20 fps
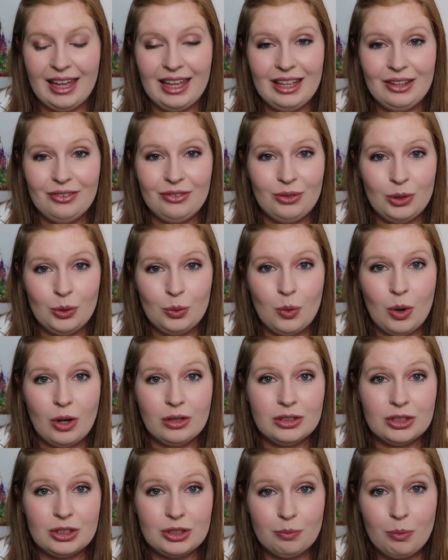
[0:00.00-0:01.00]
If you
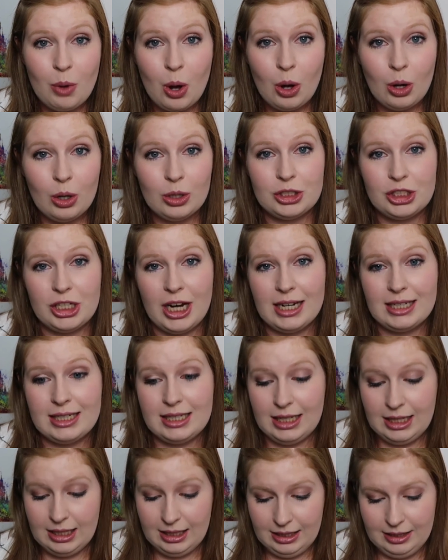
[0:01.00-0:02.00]
want more
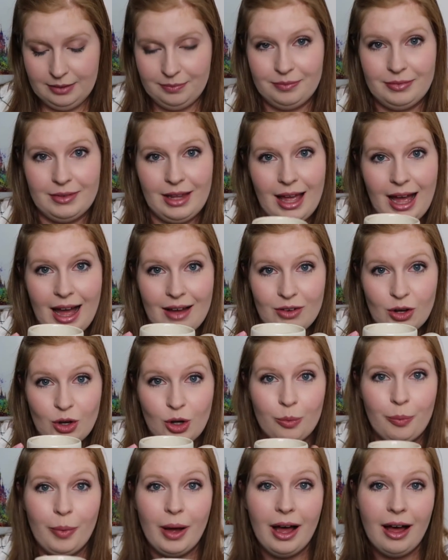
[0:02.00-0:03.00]
chatty, have a
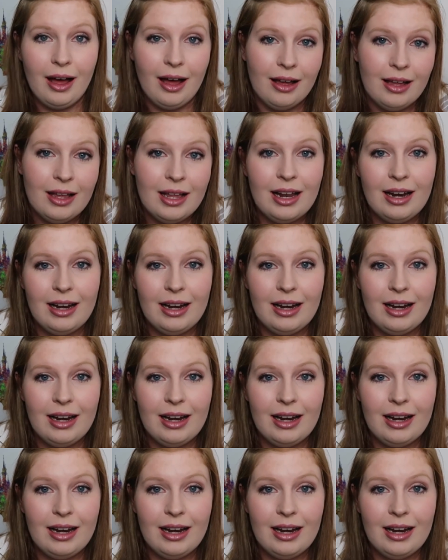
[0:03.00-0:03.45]
cuppa,